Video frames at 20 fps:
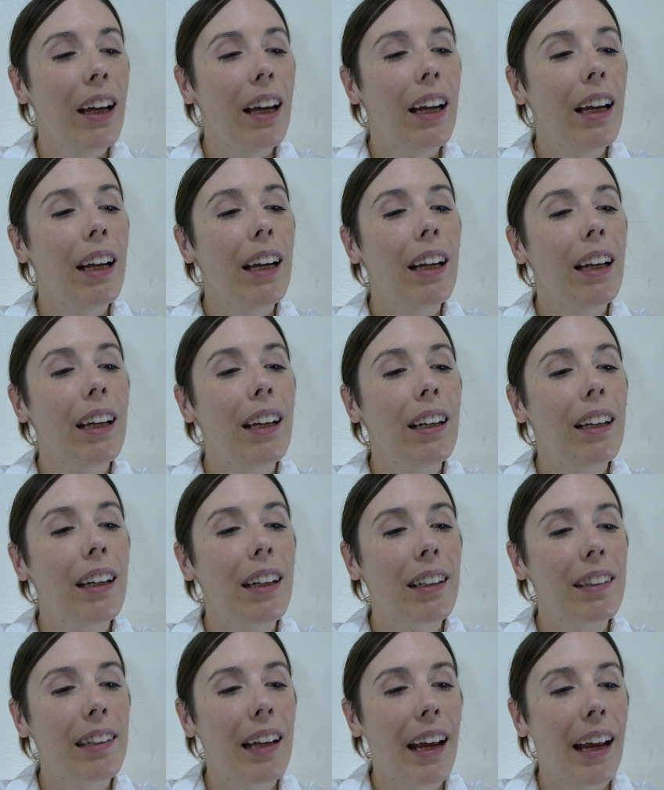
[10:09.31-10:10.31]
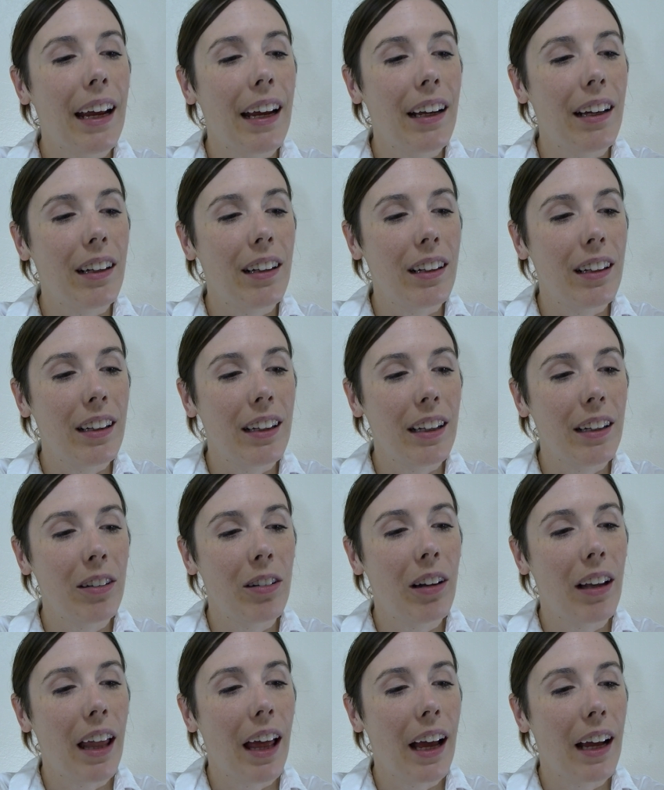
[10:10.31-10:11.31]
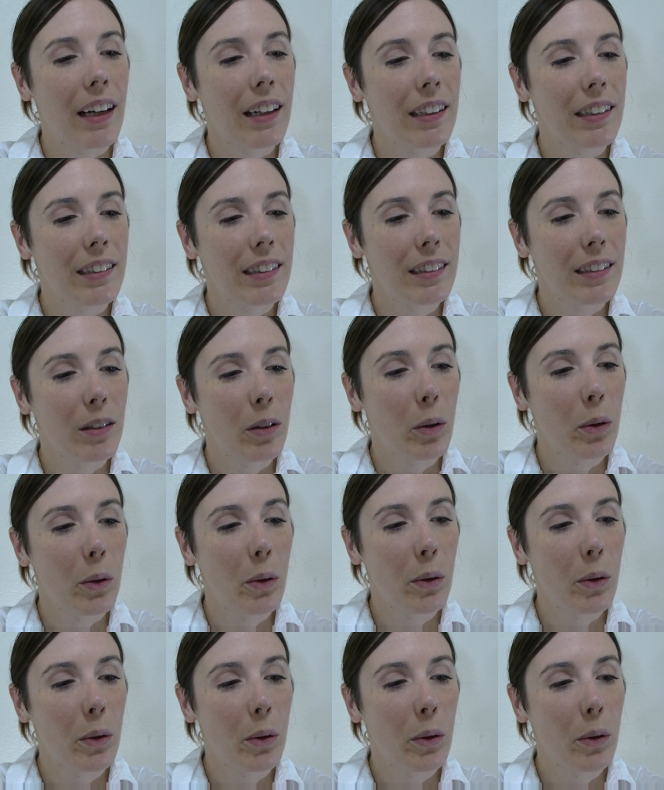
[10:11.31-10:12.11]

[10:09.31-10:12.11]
And exhale and relax.